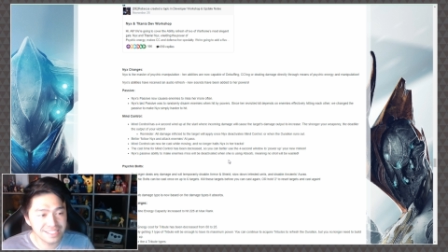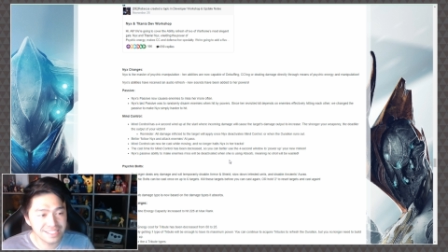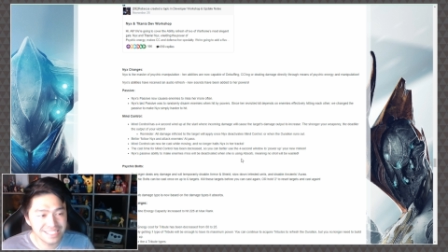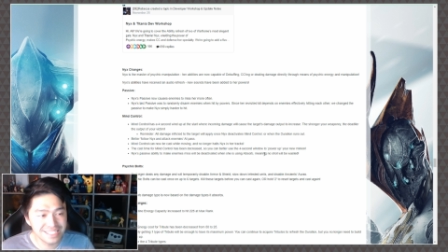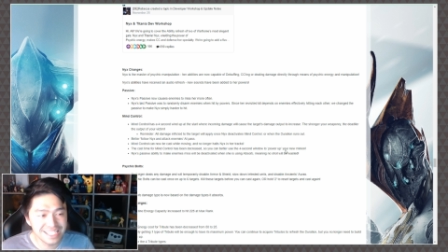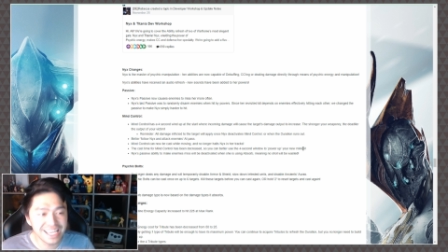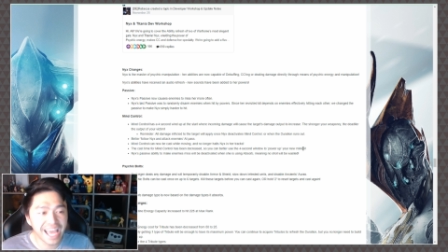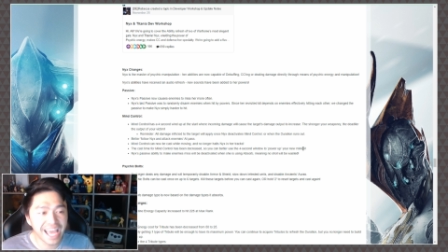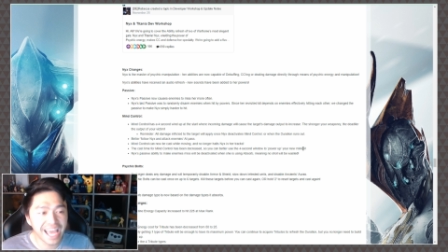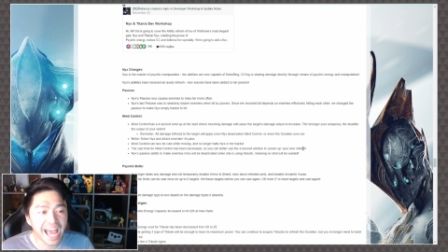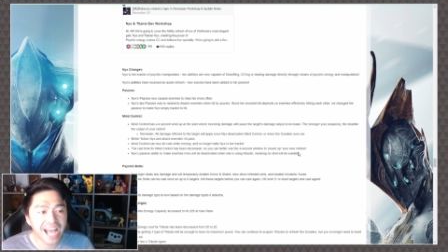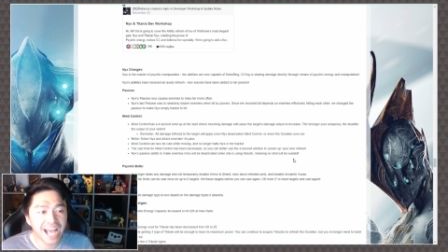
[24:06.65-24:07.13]

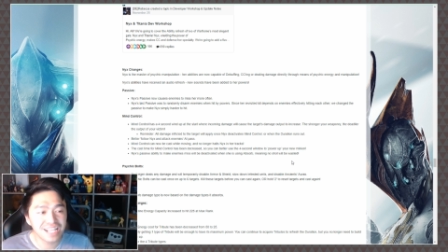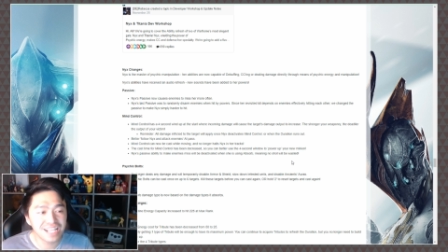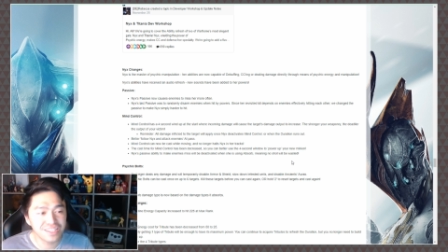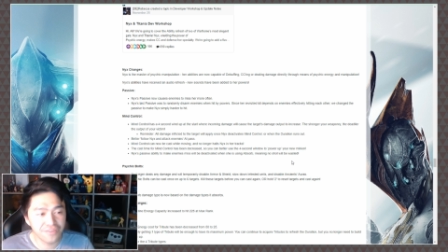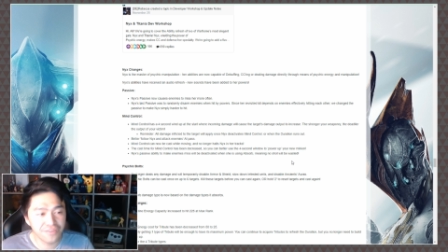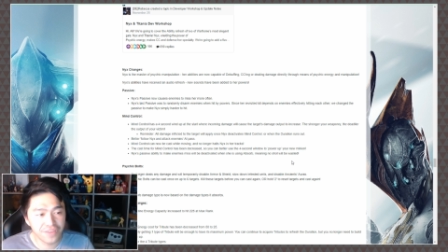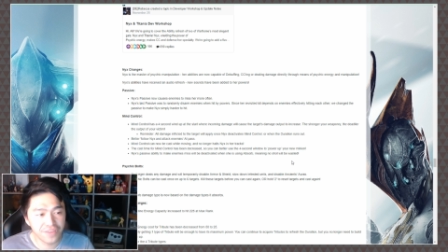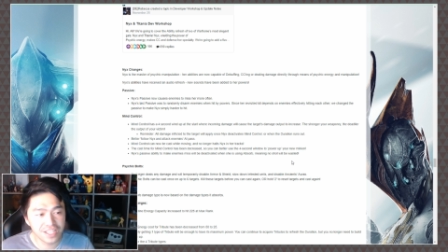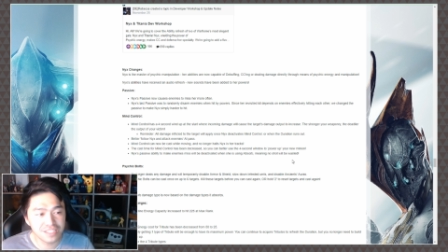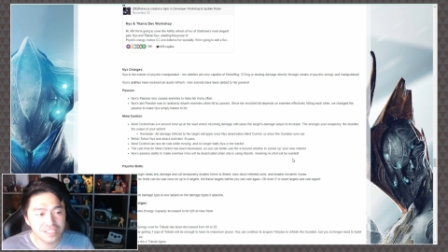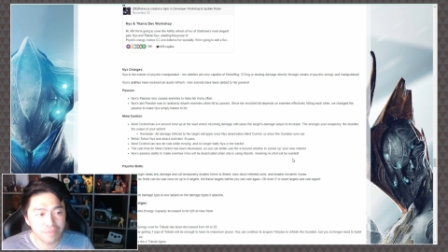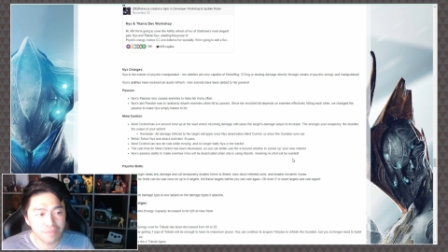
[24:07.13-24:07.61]

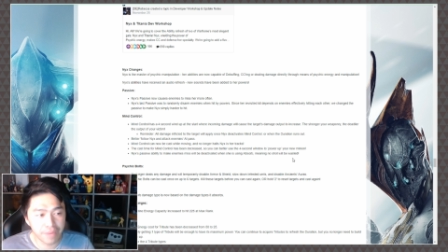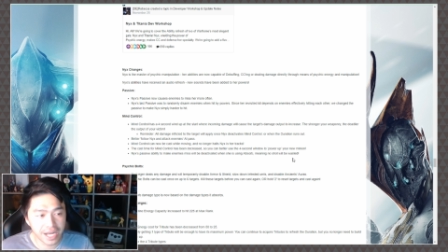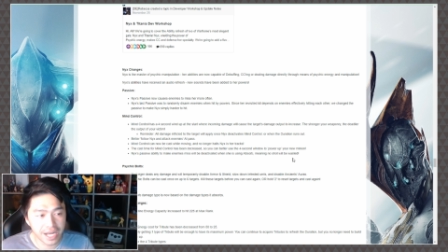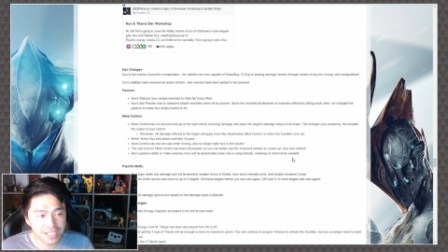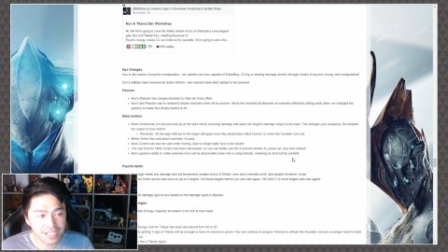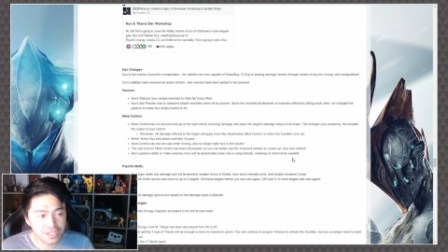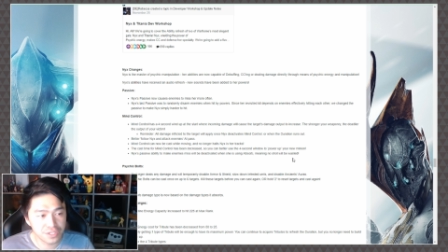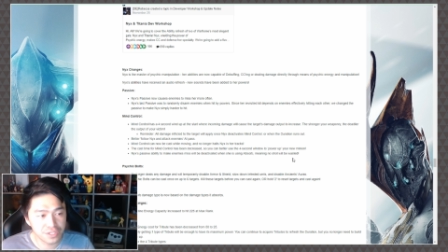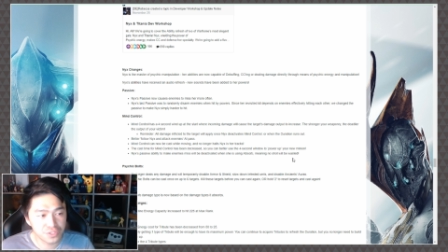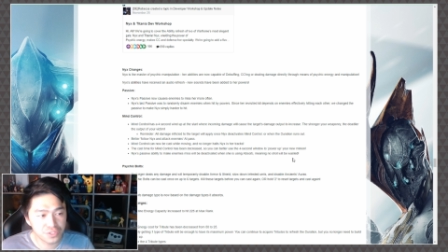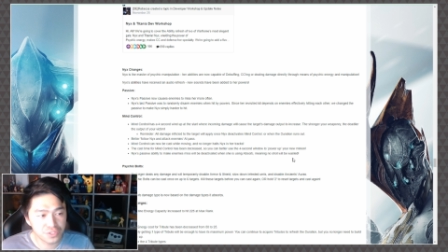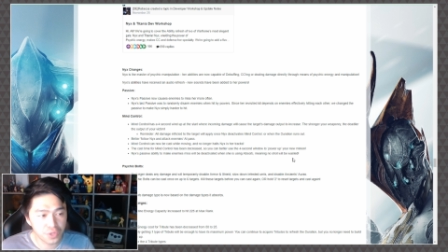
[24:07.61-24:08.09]
deactivates
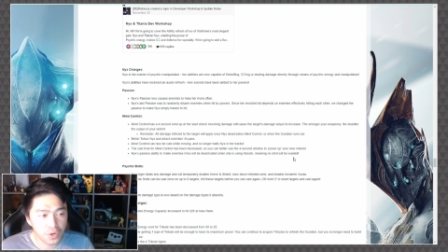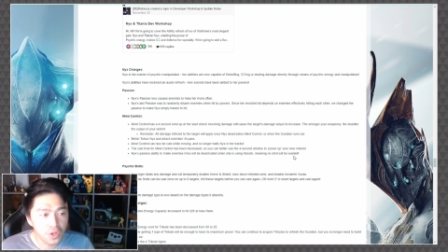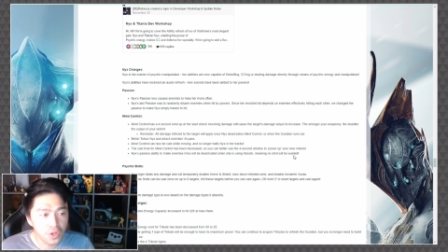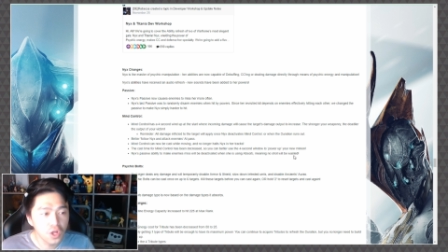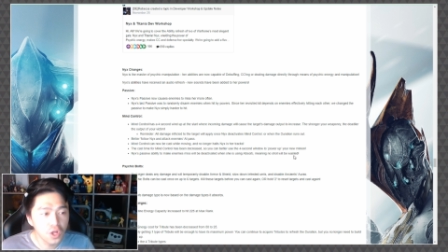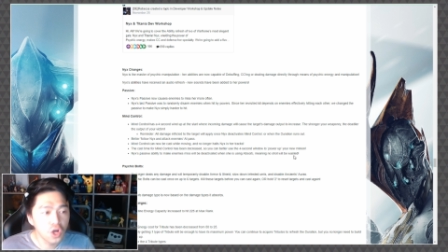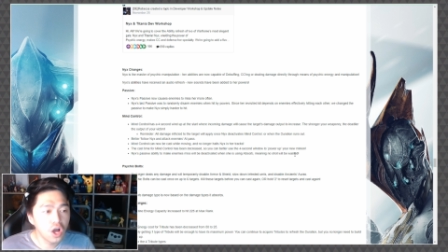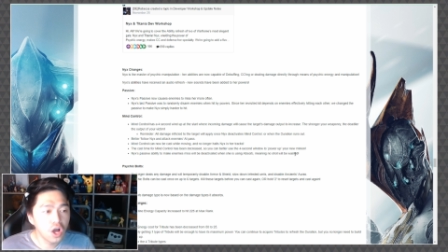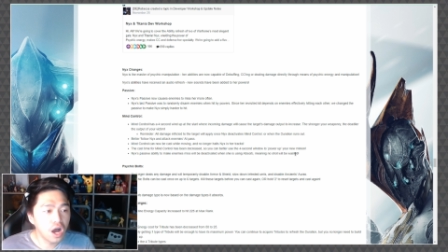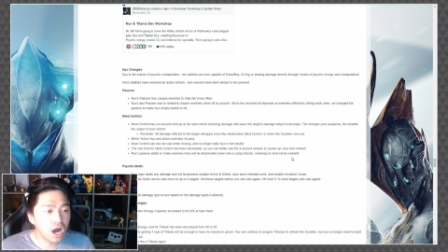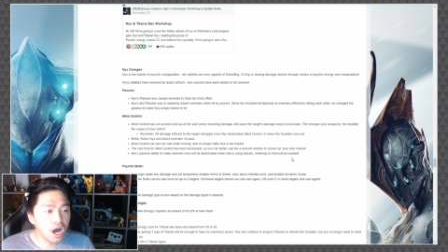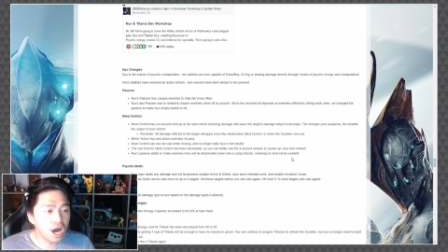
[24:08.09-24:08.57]
mind control
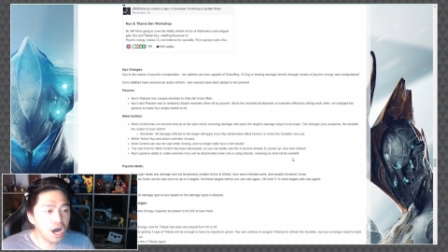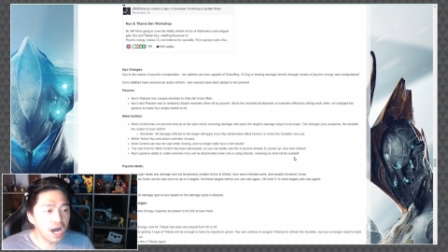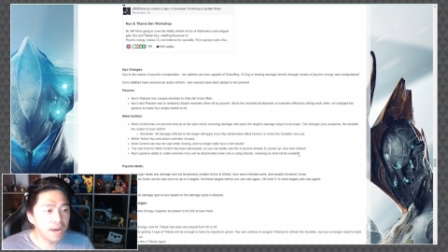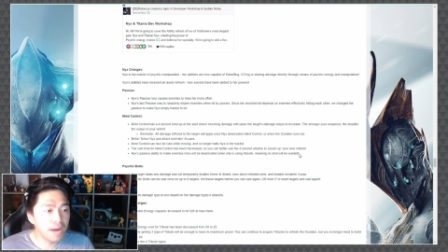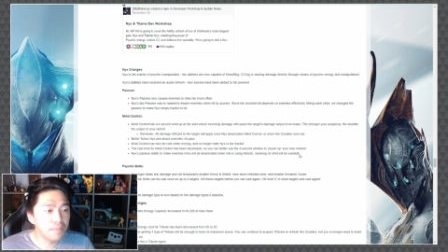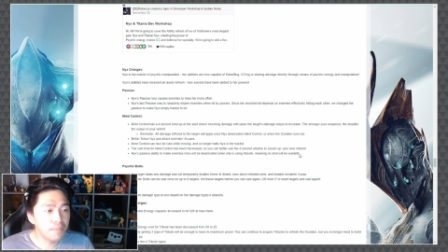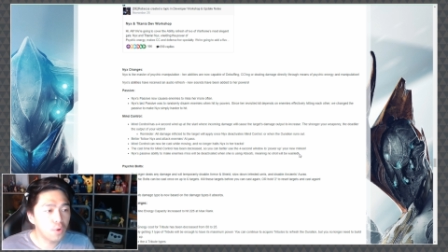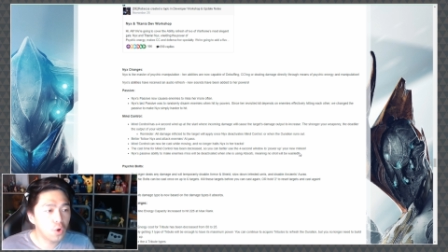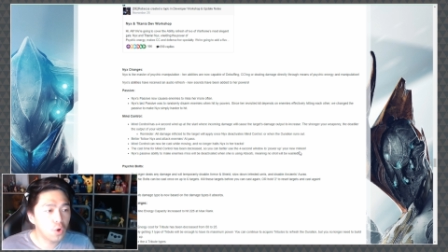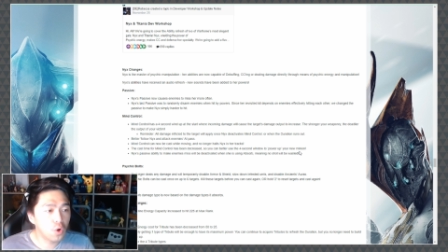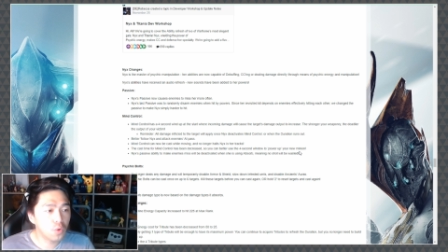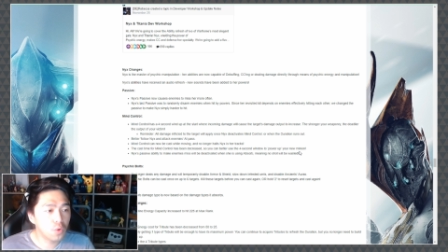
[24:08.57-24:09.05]

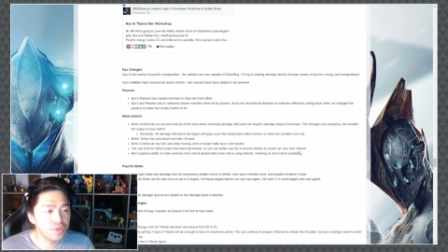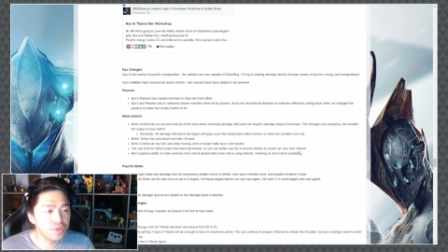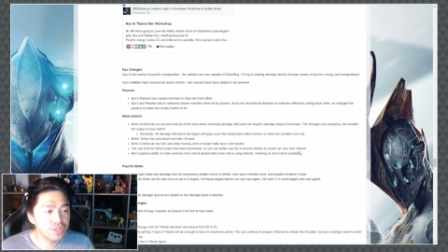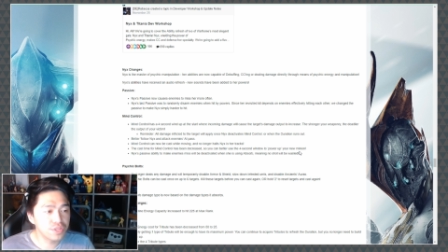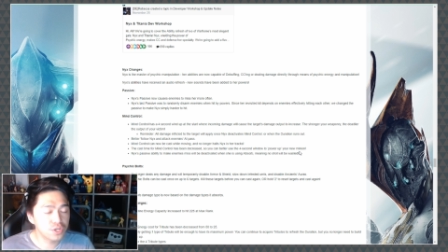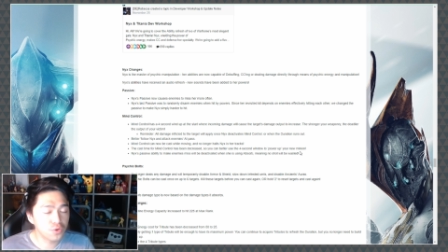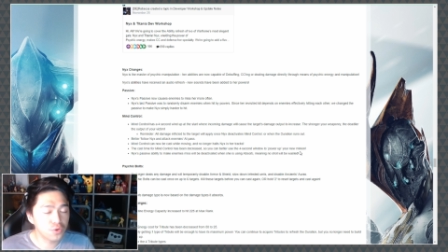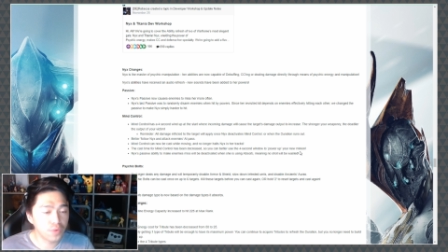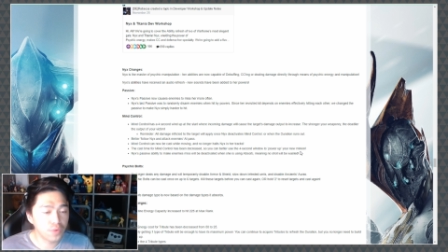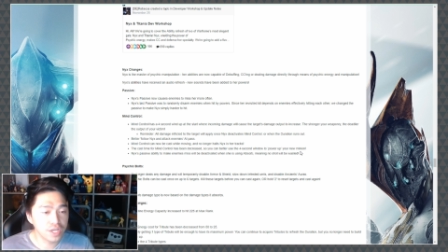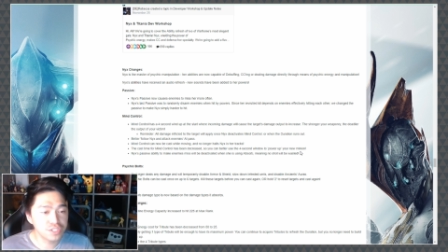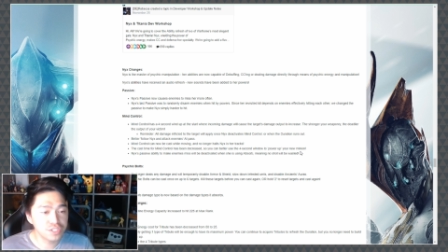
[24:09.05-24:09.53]
um, or when
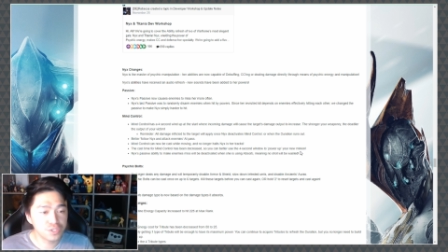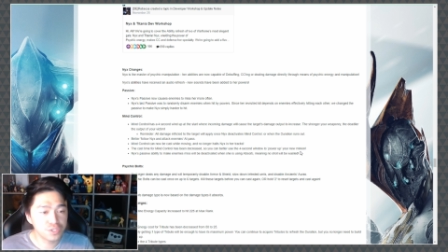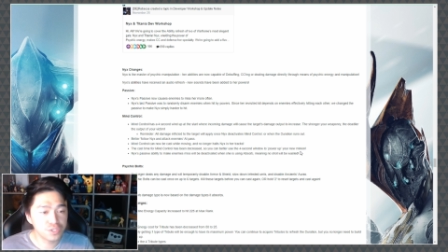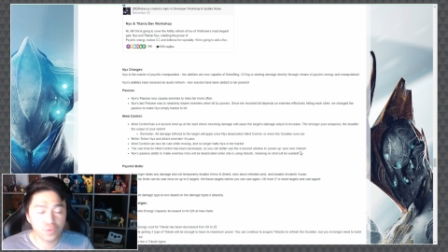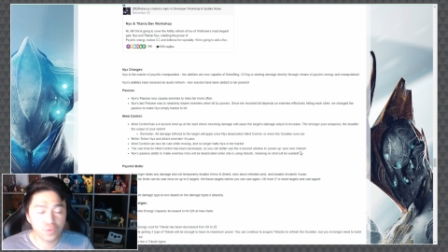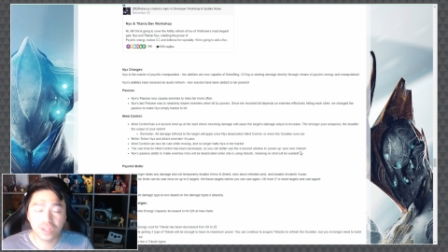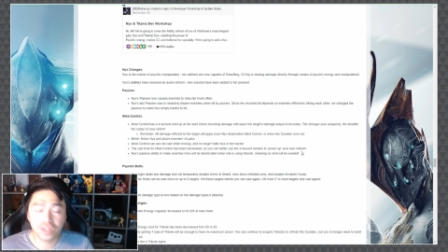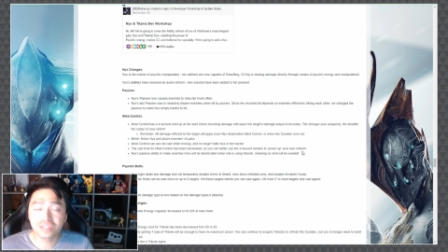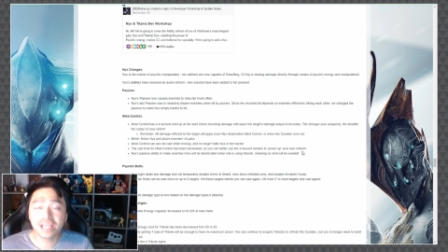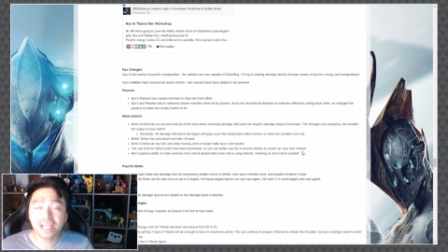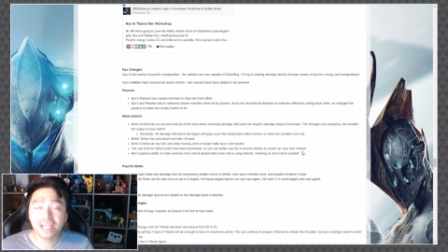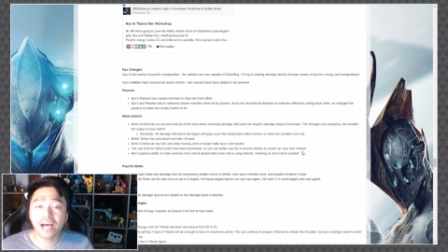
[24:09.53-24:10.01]
the duration
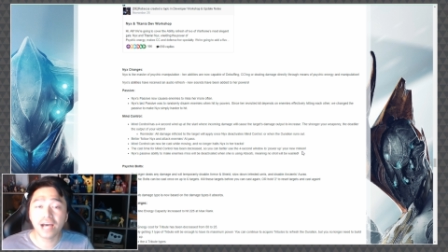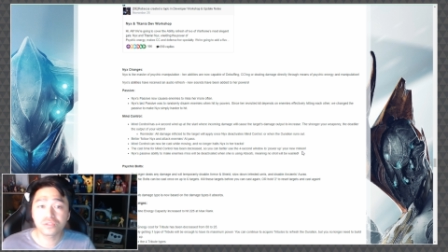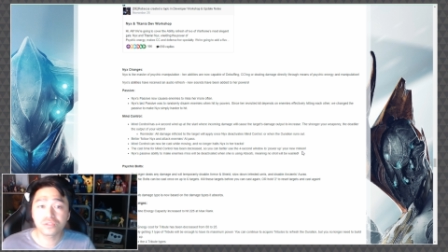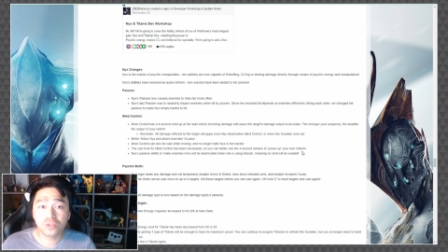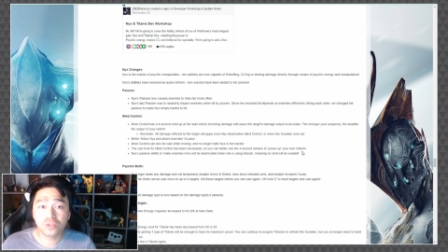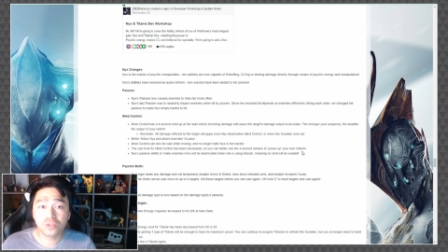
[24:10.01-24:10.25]
runs out.